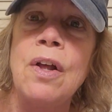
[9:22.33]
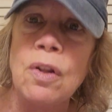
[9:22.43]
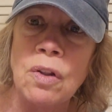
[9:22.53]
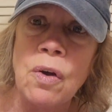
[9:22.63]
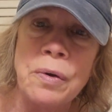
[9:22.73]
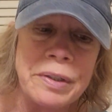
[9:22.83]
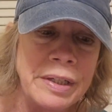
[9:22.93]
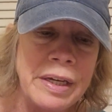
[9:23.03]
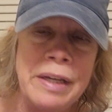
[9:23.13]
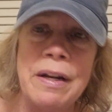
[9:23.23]
longer
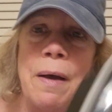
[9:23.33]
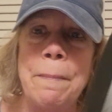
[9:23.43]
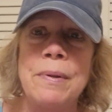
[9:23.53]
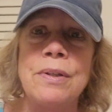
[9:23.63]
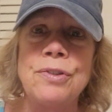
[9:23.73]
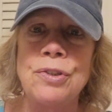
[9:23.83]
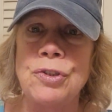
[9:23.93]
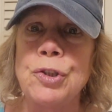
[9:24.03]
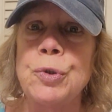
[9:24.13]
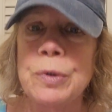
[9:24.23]
to heat up, and this
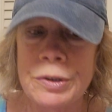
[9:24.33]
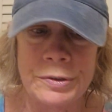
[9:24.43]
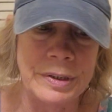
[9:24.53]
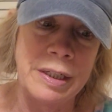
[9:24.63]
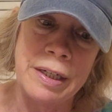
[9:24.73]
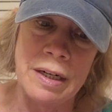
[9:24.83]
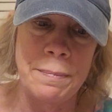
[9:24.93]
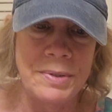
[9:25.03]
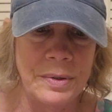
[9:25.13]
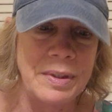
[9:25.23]
is shorter to heat
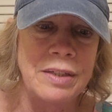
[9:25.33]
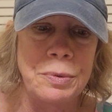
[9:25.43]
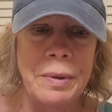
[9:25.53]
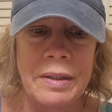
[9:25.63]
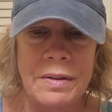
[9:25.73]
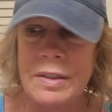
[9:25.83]
up. So that's one of the